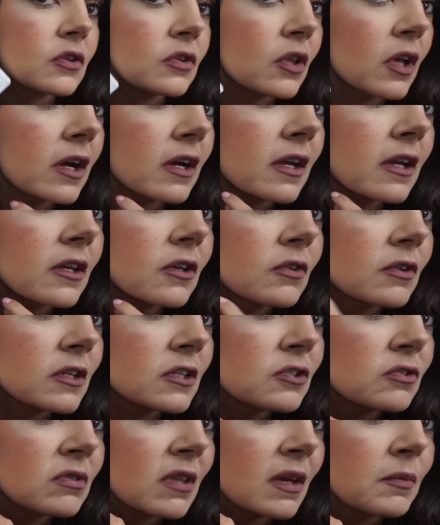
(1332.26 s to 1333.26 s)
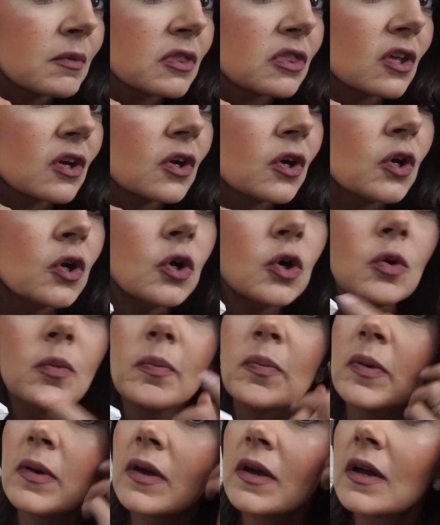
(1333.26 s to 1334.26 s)
So look, you could do them with the
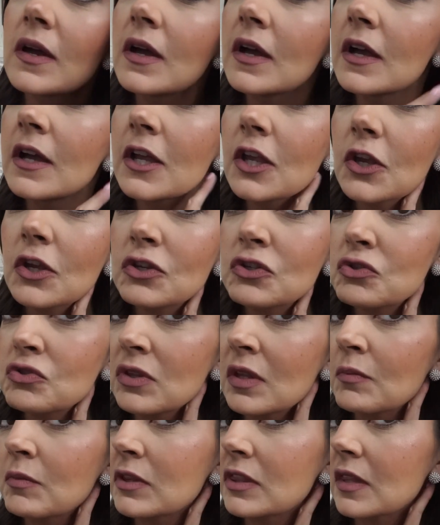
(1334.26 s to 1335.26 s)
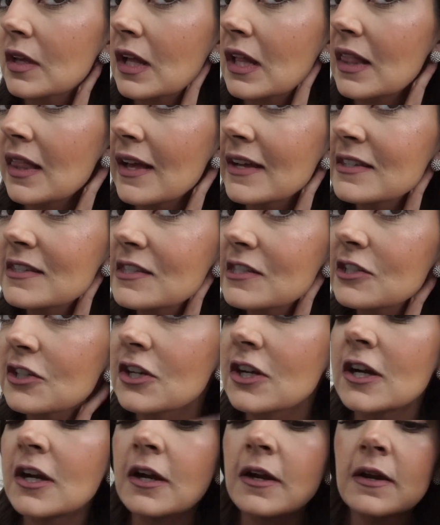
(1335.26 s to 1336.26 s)
hoop. You could do them with the
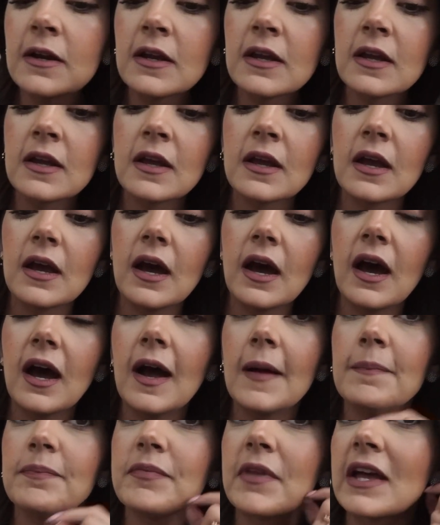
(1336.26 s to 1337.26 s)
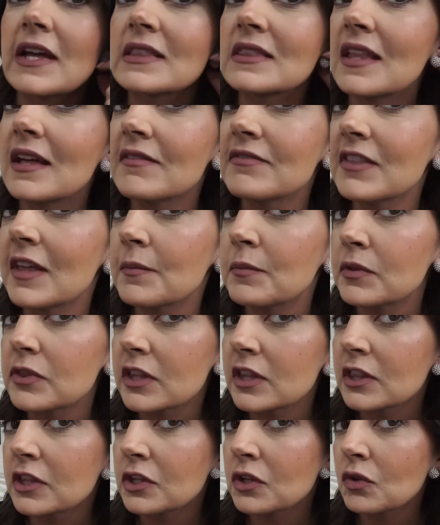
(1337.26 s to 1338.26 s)
cluster. Um, I love them with
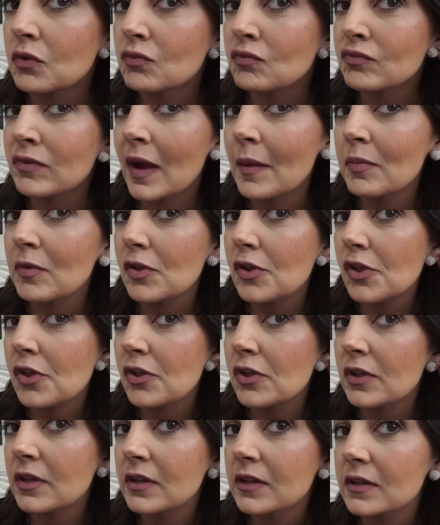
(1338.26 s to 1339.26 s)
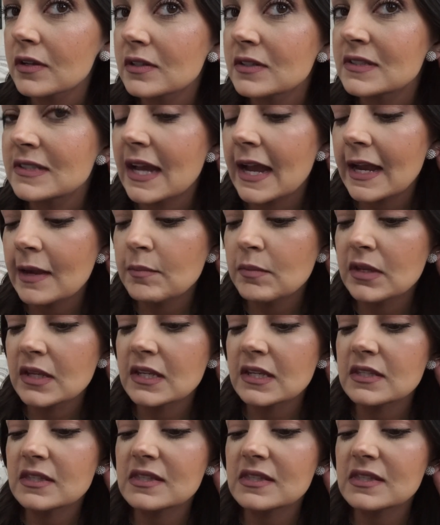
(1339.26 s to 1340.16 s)
the little Rebel diamond